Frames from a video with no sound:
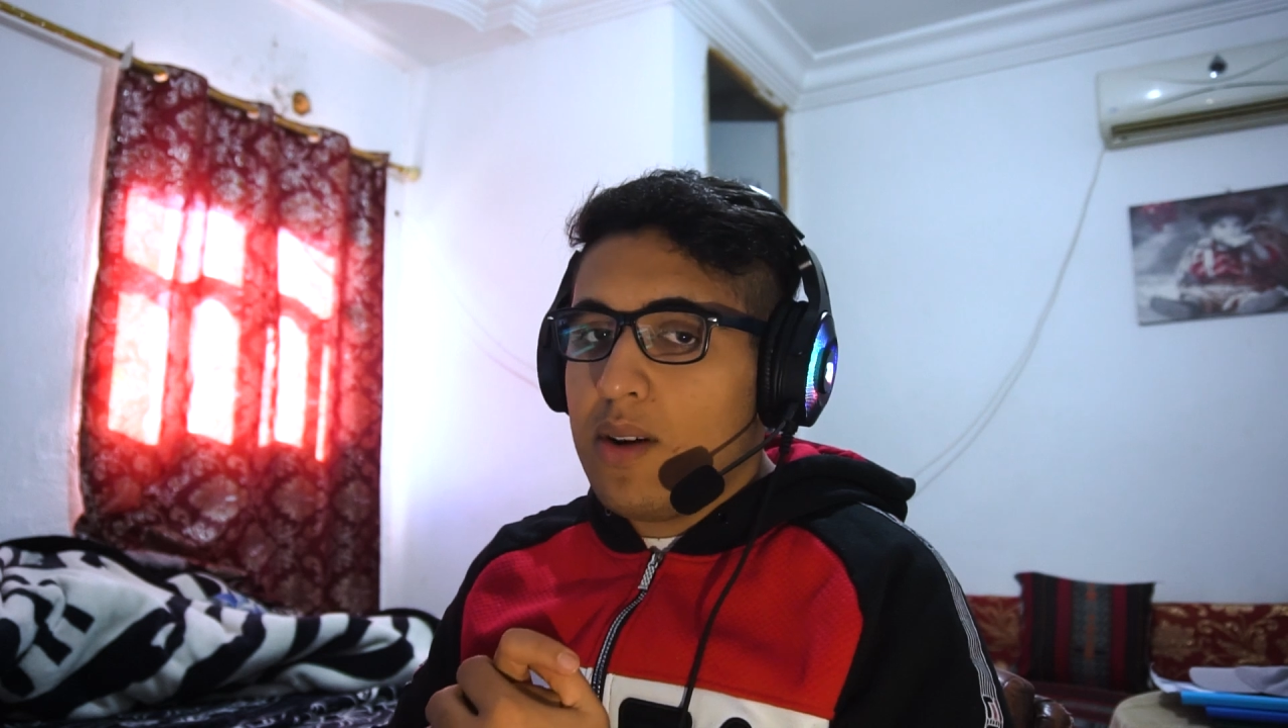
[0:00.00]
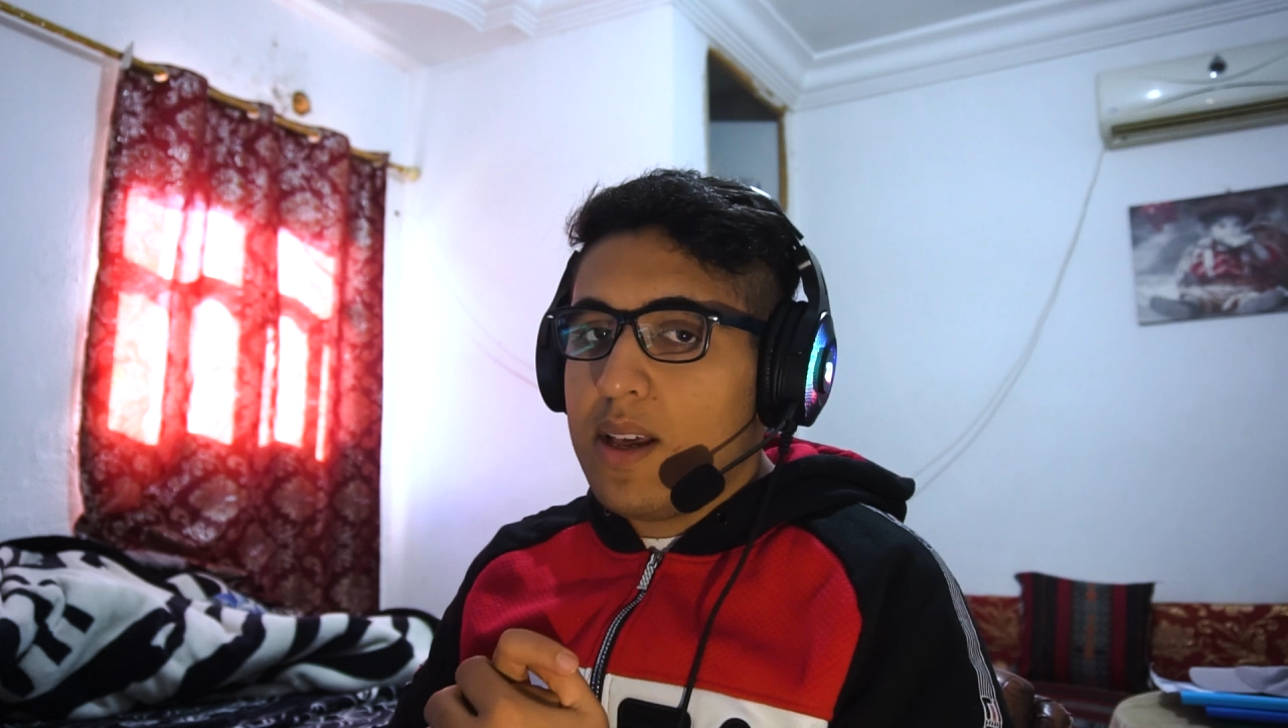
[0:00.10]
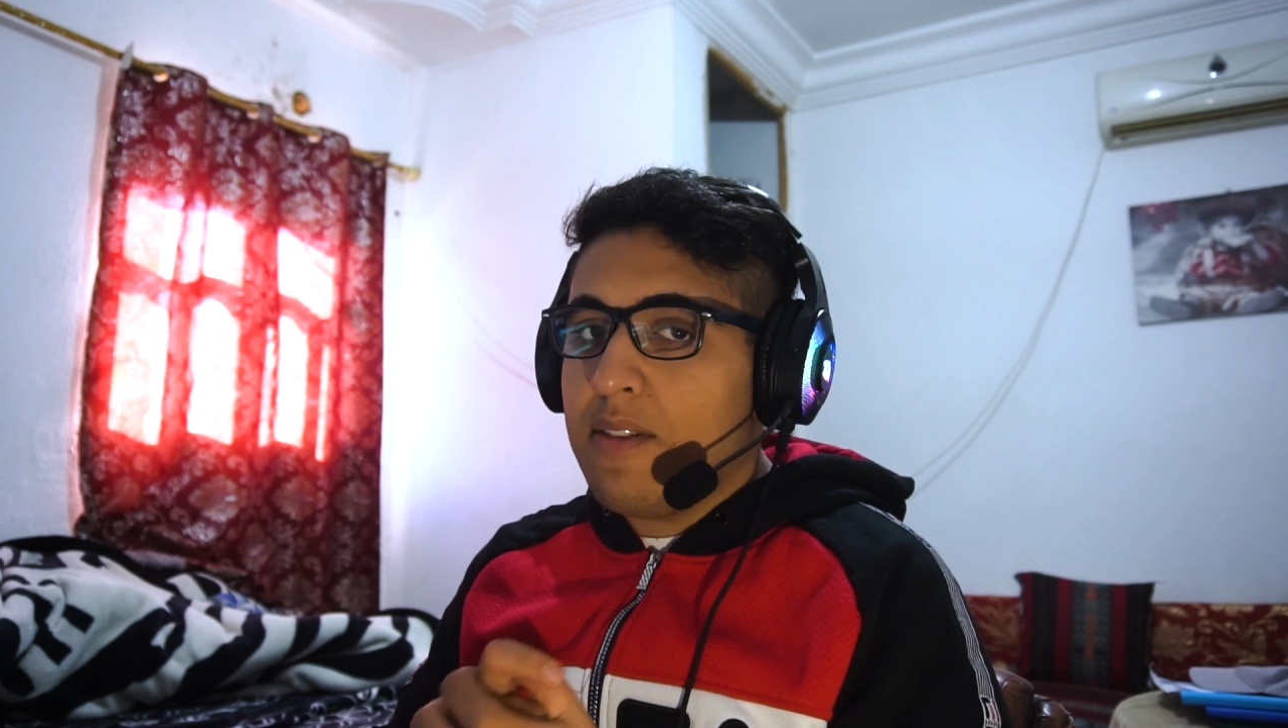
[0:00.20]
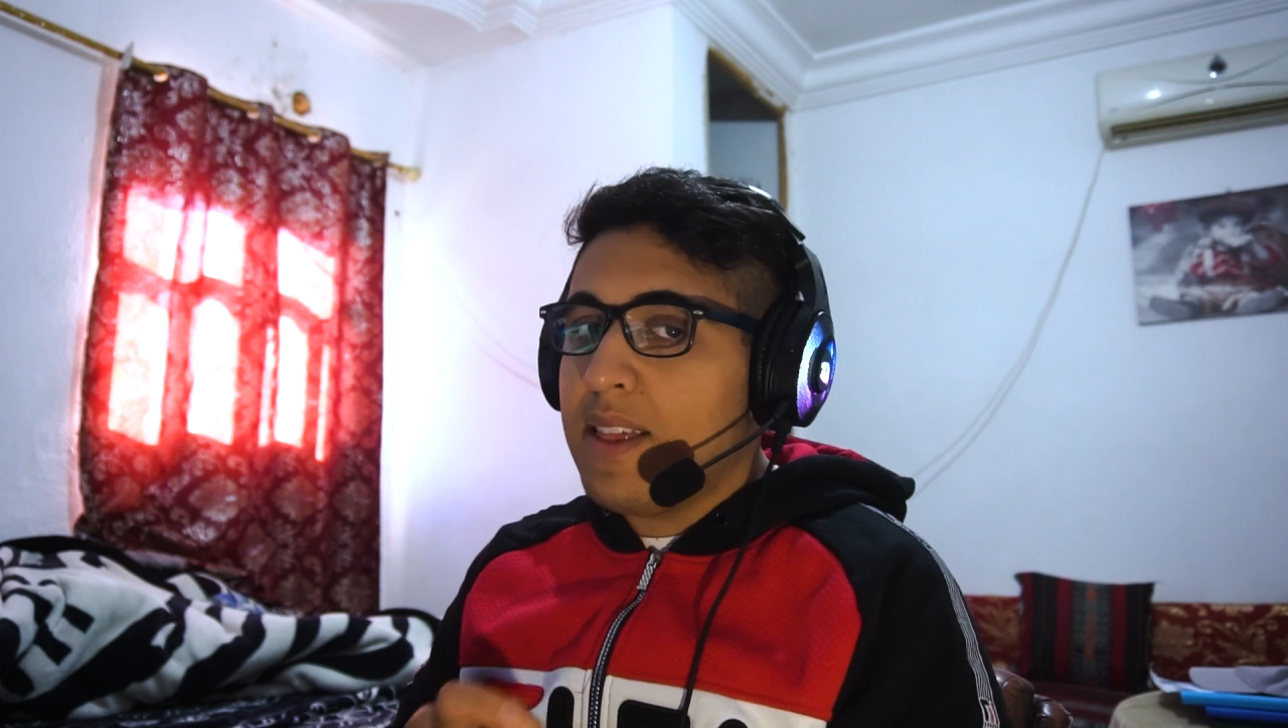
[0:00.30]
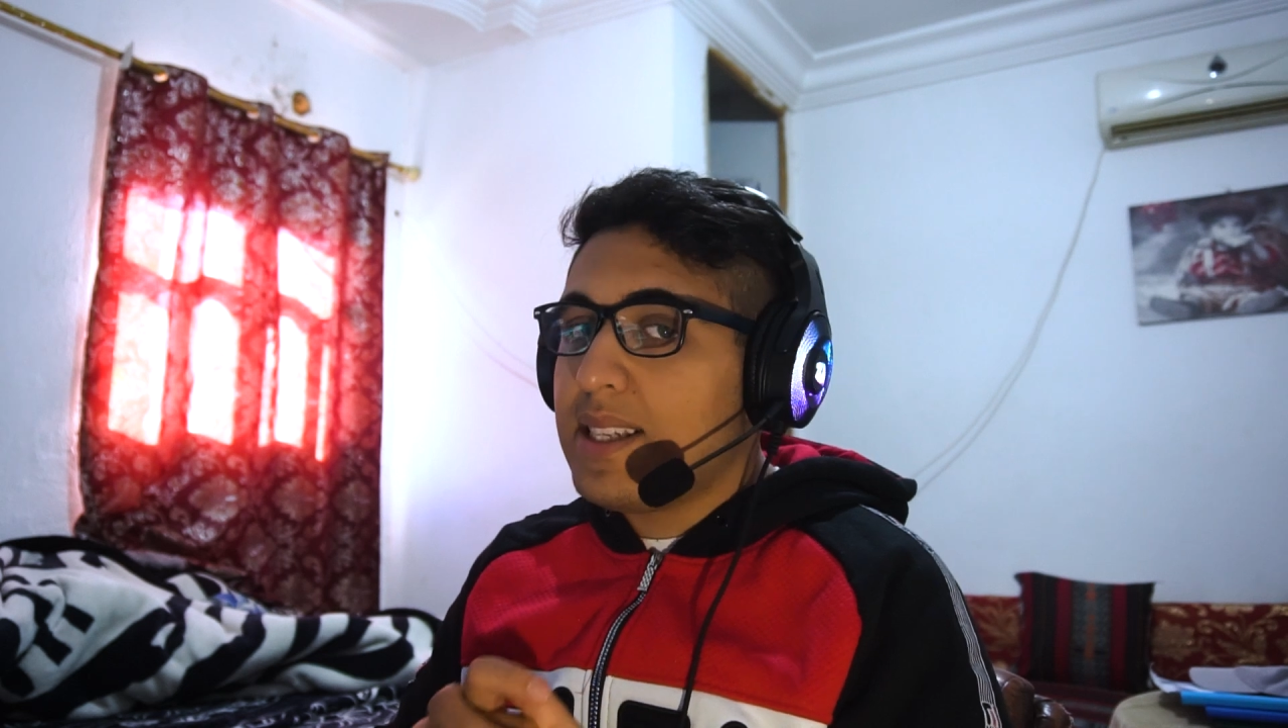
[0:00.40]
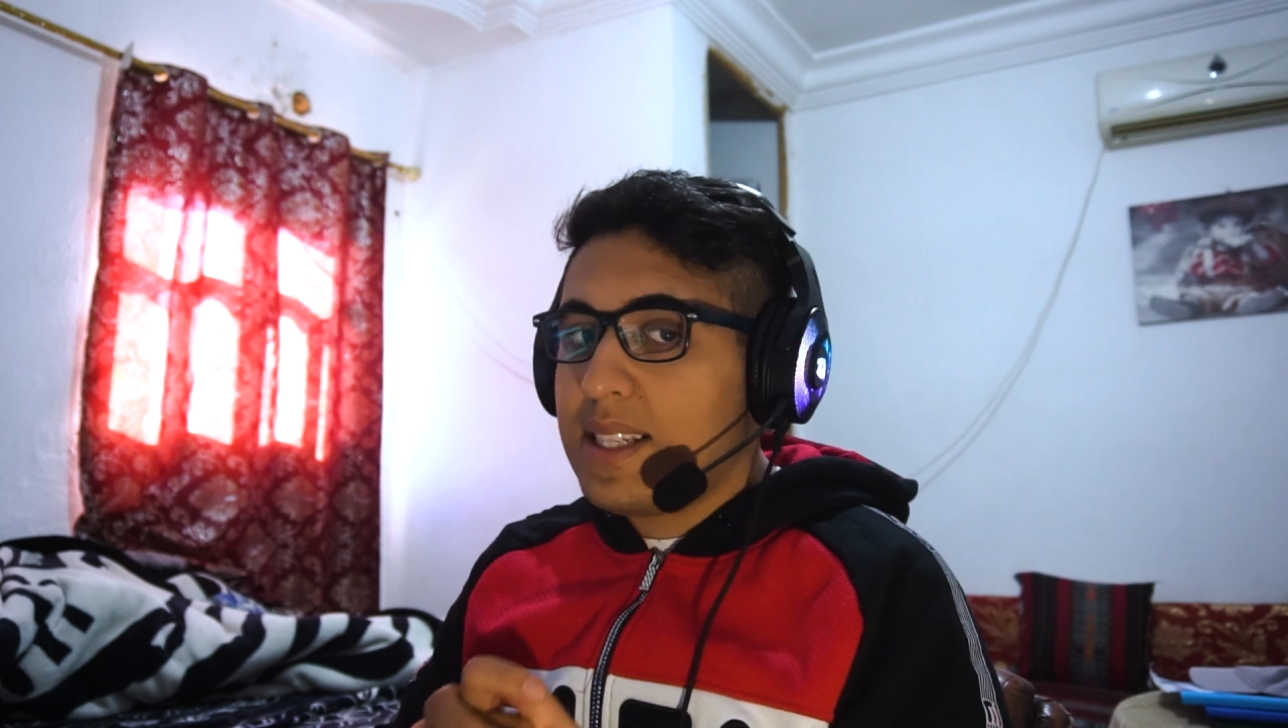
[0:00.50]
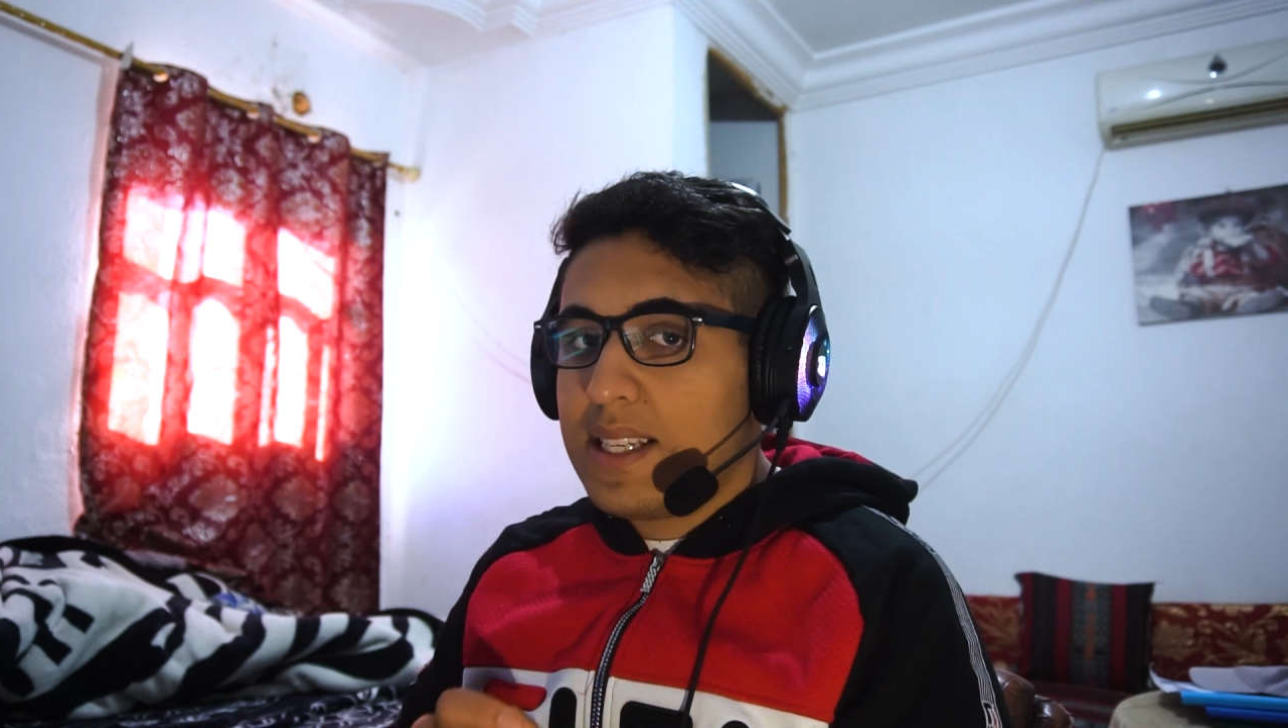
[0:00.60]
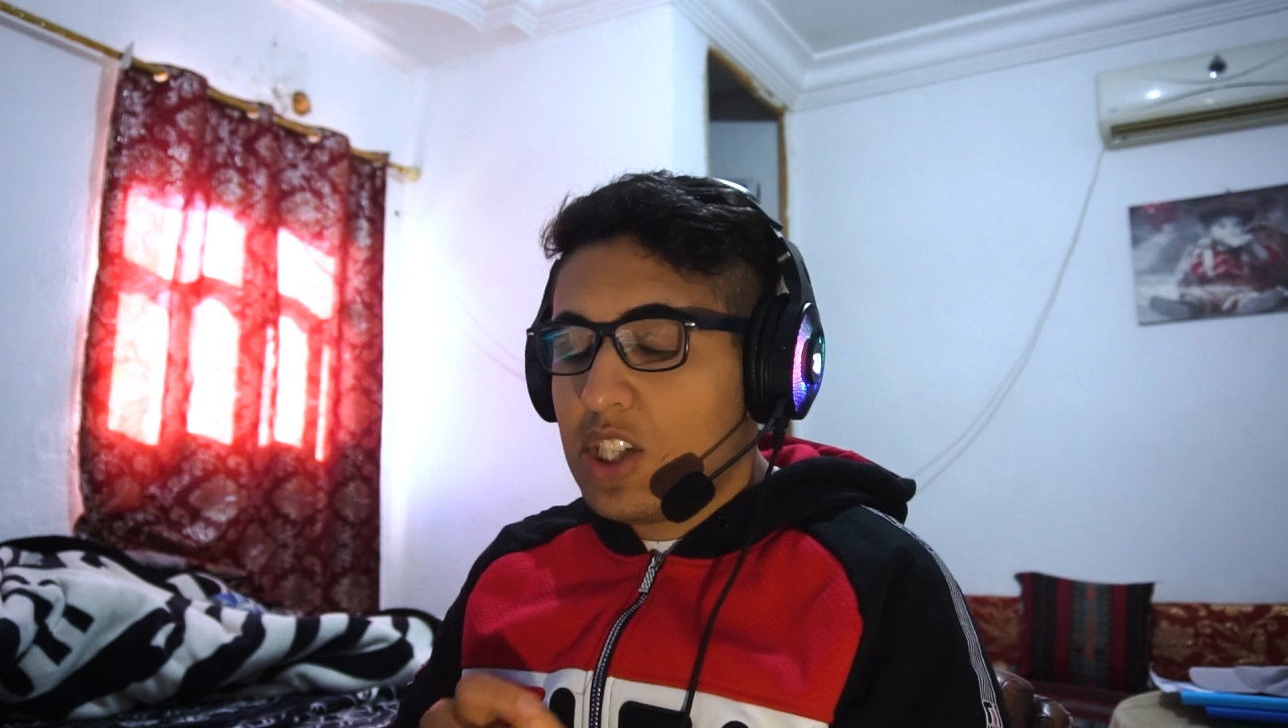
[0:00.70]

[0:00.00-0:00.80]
if this